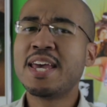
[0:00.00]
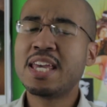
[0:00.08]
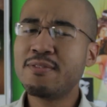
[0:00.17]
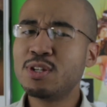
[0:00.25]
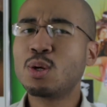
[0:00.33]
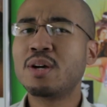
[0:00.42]

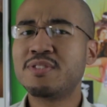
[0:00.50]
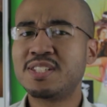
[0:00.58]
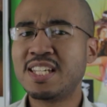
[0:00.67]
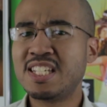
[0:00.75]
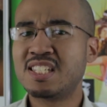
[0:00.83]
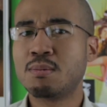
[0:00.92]
Even though I've
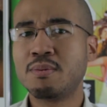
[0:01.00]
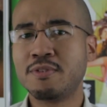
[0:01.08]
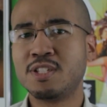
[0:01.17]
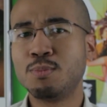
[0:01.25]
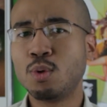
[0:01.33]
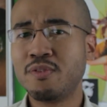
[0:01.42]
seen some of
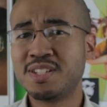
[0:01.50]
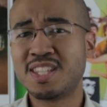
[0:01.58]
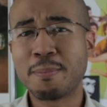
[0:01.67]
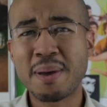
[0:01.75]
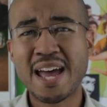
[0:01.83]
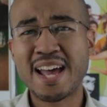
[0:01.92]
his movies in
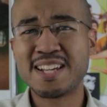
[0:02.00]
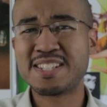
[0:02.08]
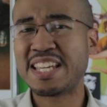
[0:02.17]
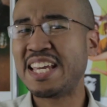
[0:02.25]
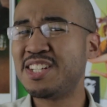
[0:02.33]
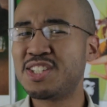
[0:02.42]
the
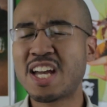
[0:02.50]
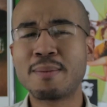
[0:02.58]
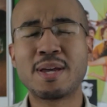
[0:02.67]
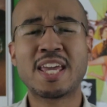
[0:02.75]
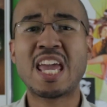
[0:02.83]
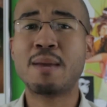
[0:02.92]
past, each
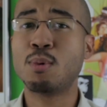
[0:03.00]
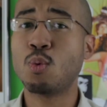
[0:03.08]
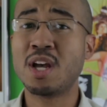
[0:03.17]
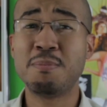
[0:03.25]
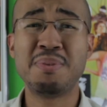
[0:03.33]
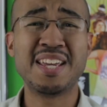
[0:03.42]
time I came
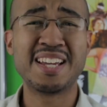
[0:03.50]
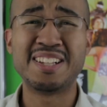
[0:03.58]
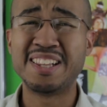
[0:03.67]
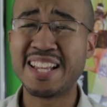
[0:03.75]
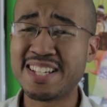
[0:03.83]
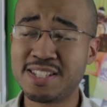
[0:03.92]
away being
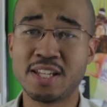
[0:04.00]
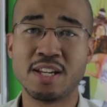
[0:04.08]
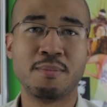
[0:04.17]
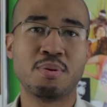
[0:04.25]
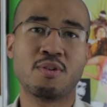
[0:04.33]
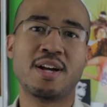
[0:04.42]
less than
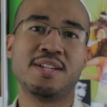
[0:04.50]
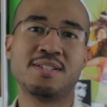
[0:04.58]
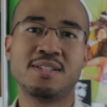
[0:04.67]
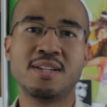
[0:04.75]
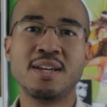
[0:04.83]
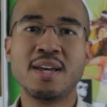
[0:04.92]
impressed.